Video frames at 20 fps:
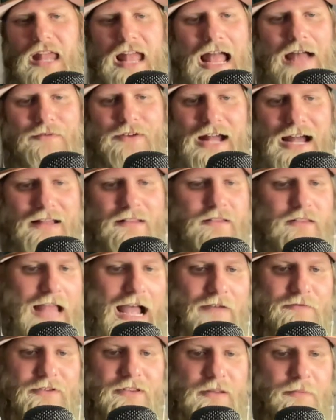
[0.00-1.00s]

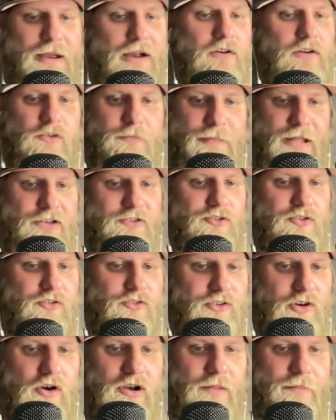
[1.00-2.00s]
the Mariners pitchers,
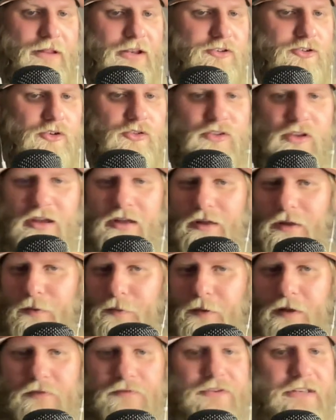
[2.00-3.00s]
starting pitchers,
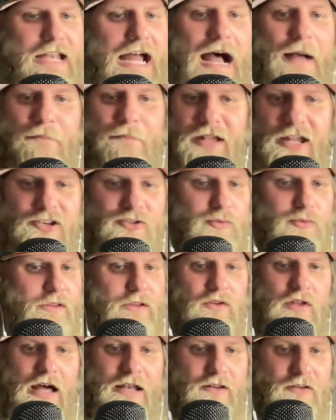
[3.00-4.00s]
have not pitched with a
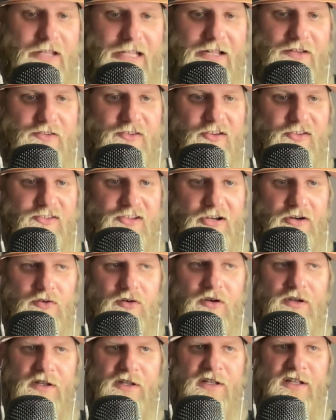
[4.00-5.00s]
lot of leads this year.
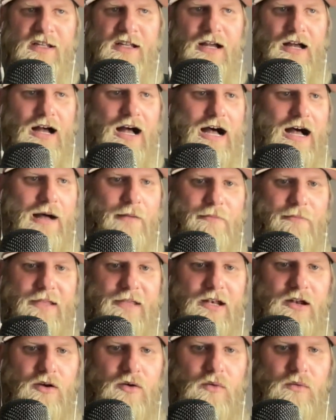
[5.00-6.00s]

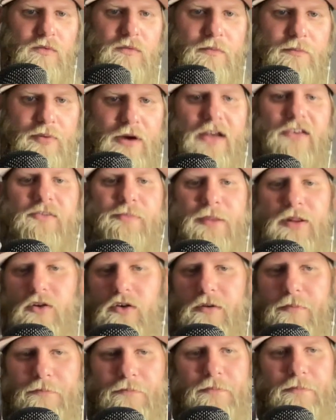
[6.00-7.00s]
You know, Bryce
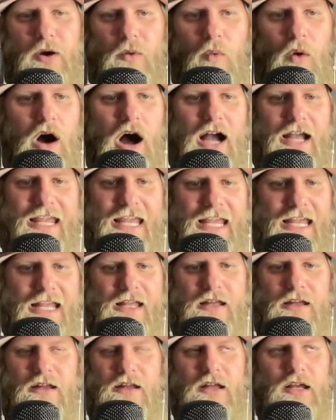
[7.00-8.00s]
Miller in Milwaukee
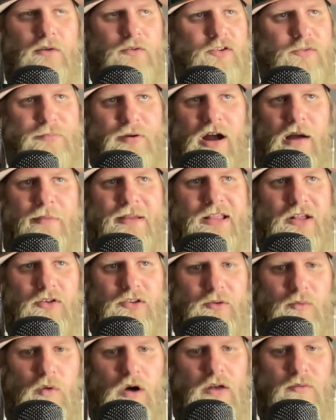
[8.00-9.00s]
was probably the
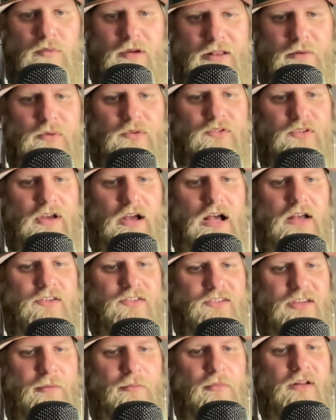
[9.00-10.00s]
only one where there was a
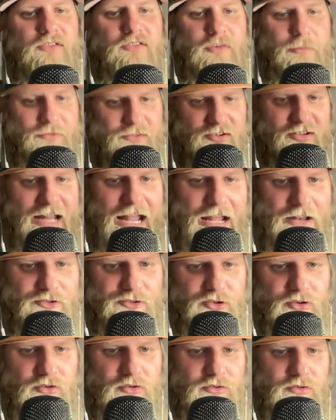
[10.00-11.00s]
somewhat
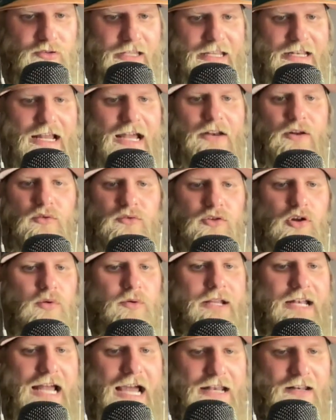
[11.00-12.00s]
substantial lead. I know
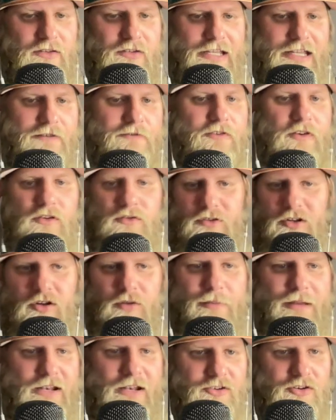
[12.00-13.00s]
Logan had a lead for a
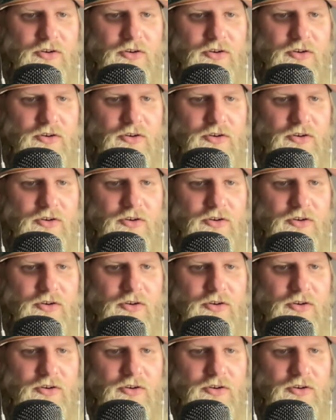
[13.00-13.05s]
little bit in